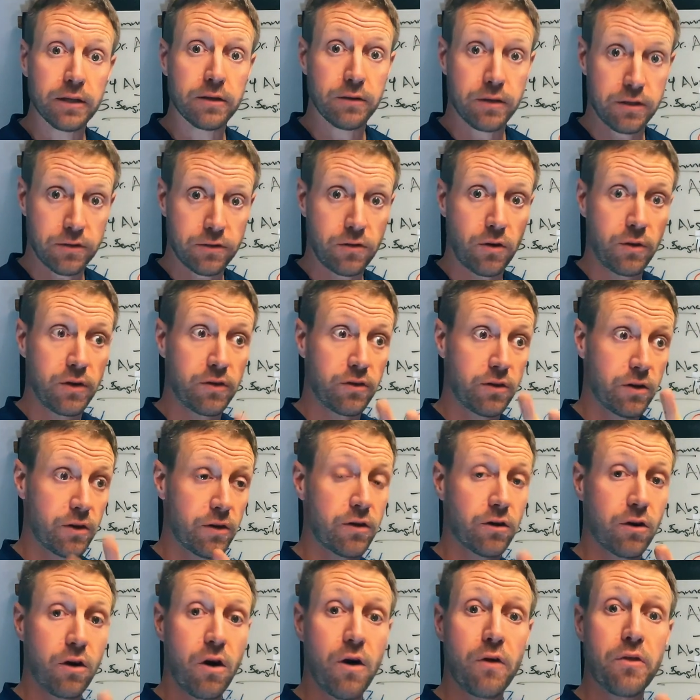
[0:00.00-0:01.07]
so
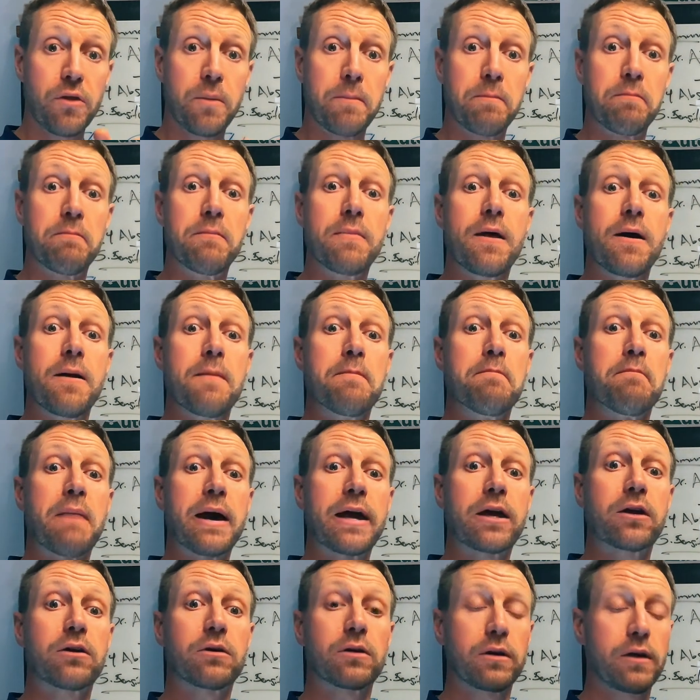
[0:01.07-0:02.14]
they're called the
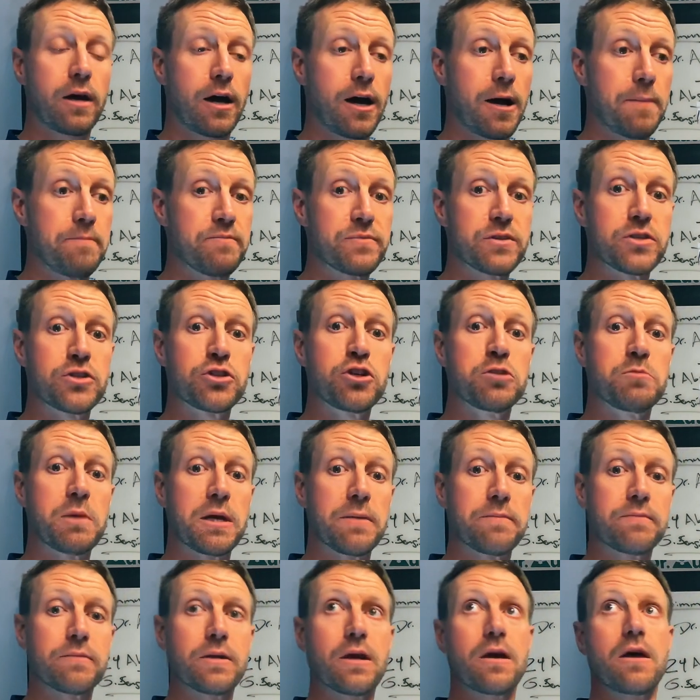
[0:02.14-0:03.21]

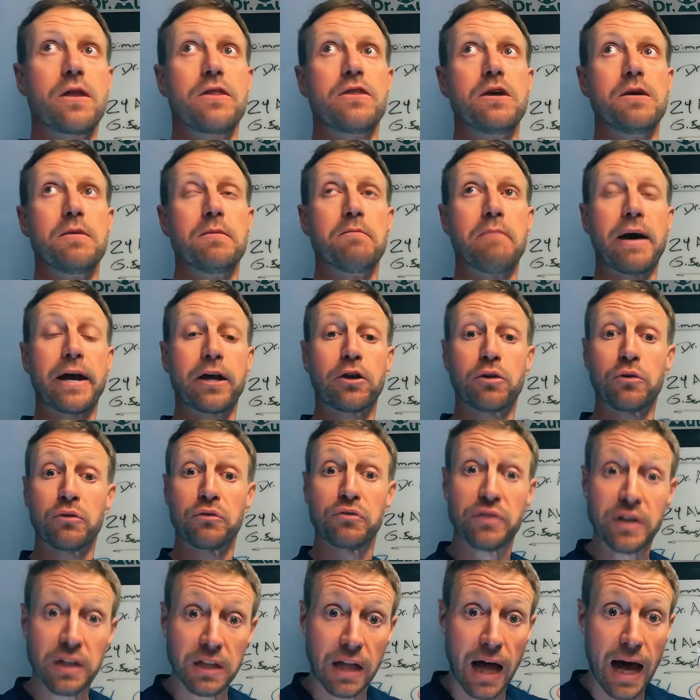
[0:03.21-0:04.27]
the
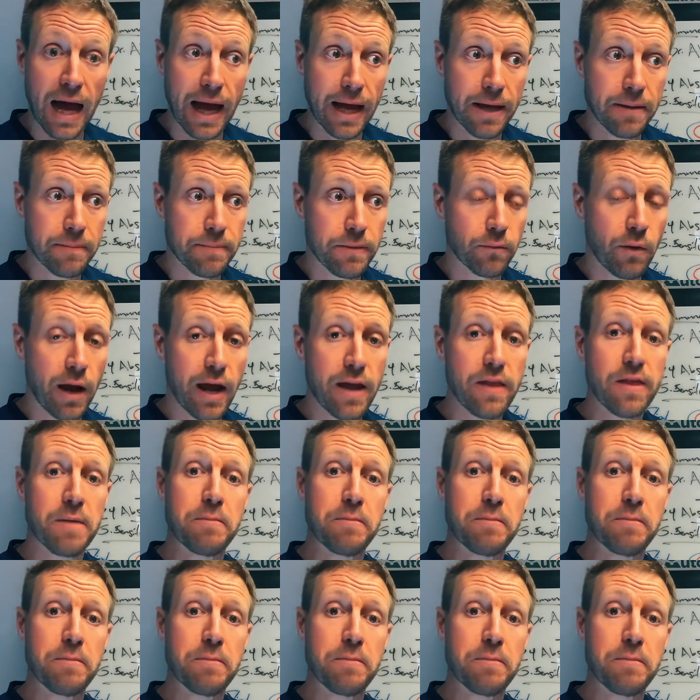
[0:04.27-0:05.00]
microvilli, right?